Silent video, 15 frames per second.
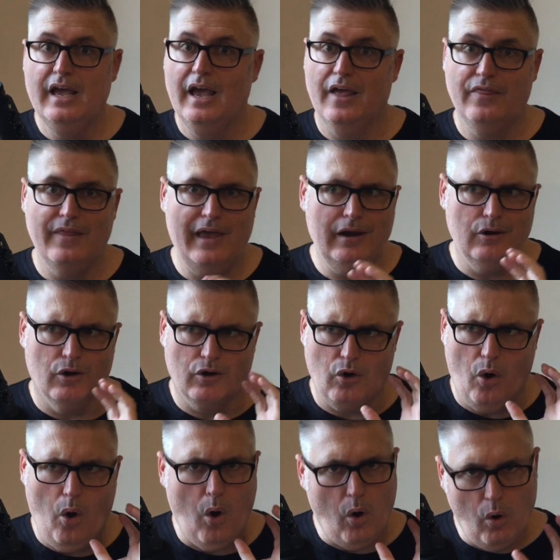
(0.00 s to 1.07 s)
and they
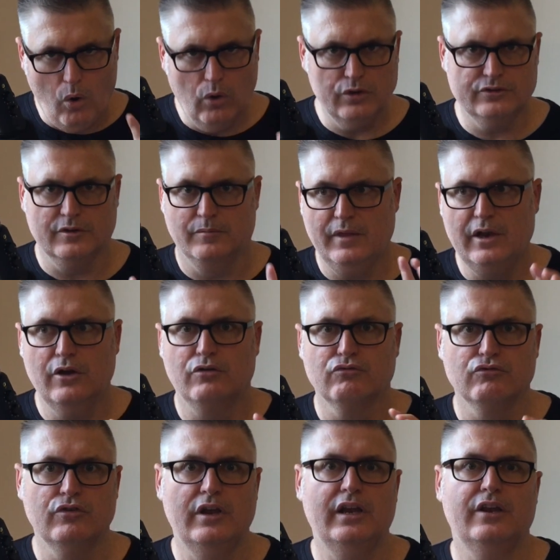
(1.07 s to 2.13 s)
look awesome. They look
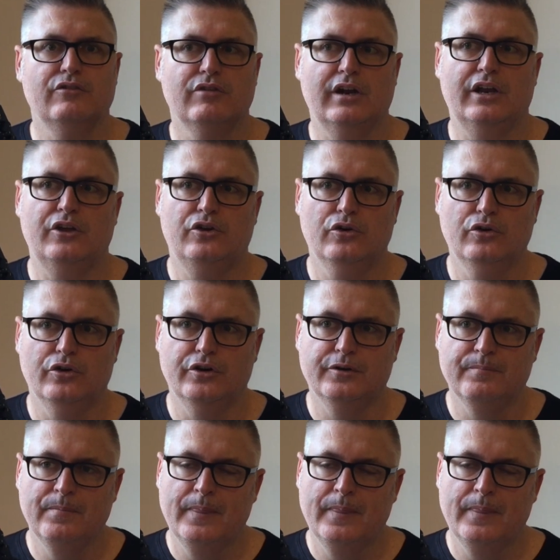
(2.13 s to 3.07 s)
really, really good.